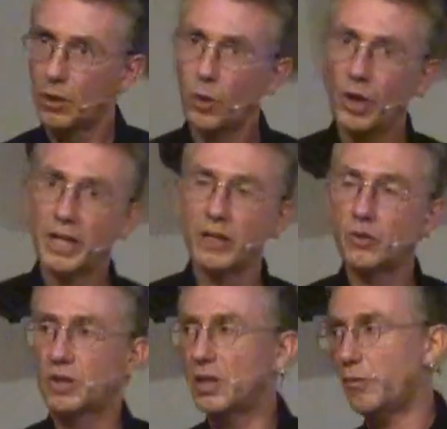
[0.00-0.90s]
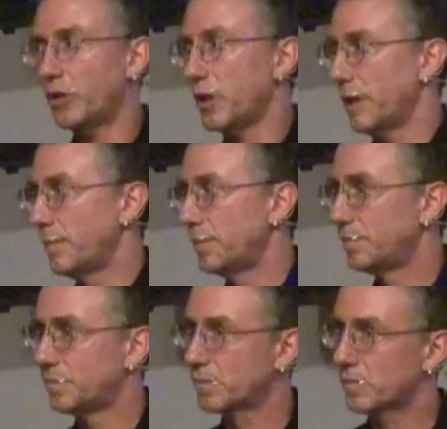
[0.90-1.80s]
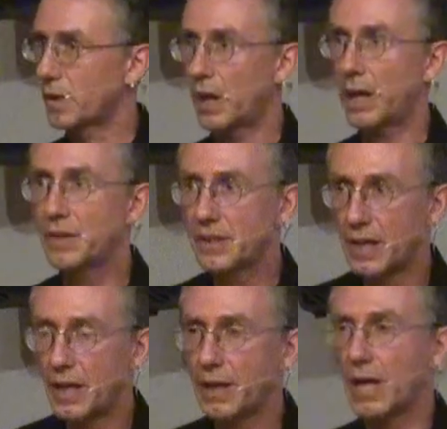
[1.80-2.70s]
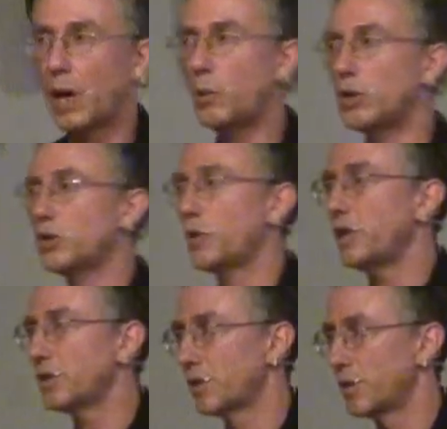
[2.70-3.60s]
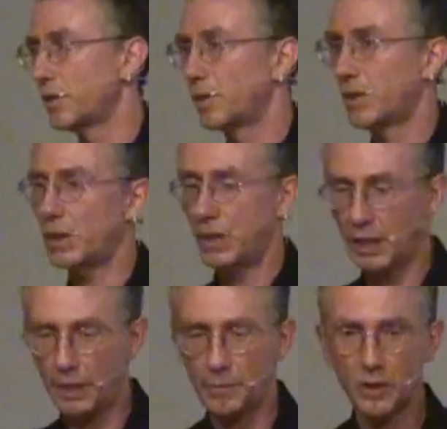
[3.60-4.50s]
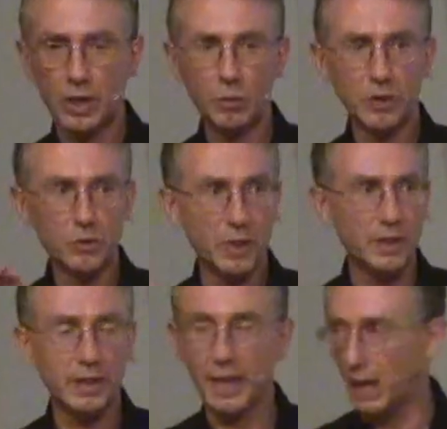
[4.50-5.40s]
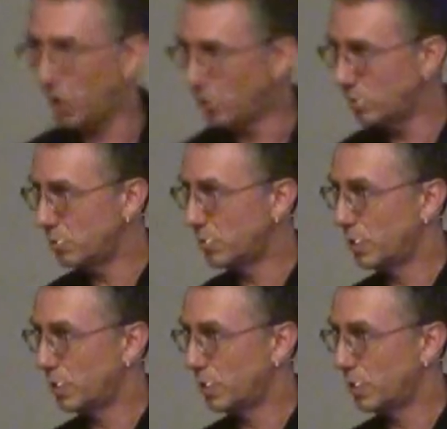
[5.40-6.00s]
Or I can do it differently. I can say, I will tweet, and I will tweet now